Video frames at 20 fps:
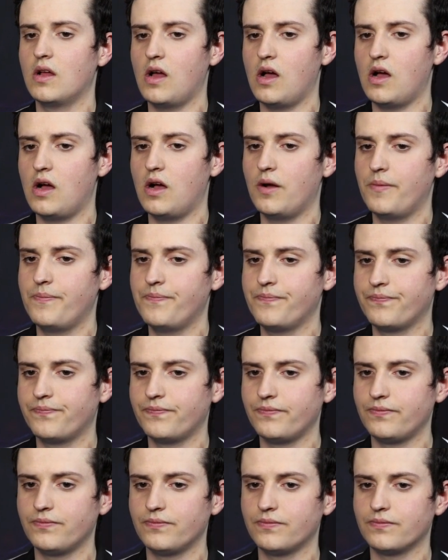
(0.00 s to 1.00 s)
Um,
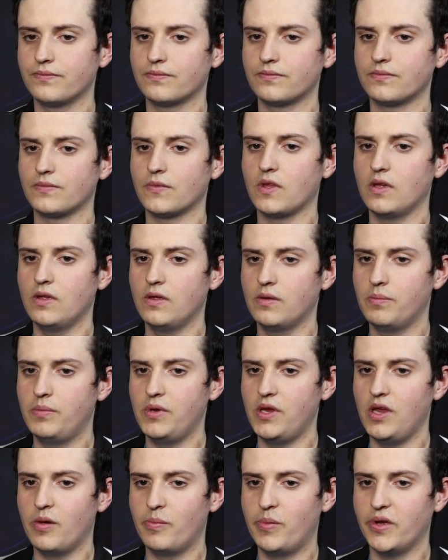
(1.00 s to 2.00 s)

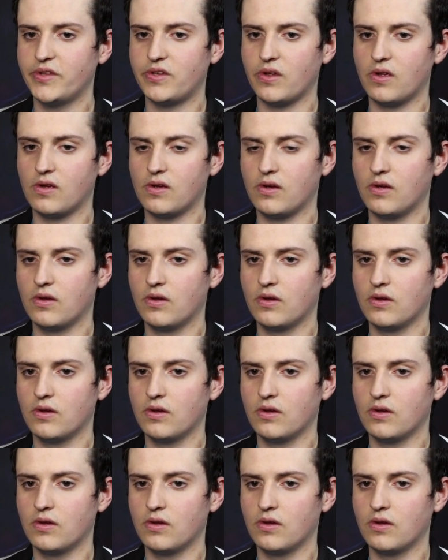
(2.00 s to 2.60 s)
be a better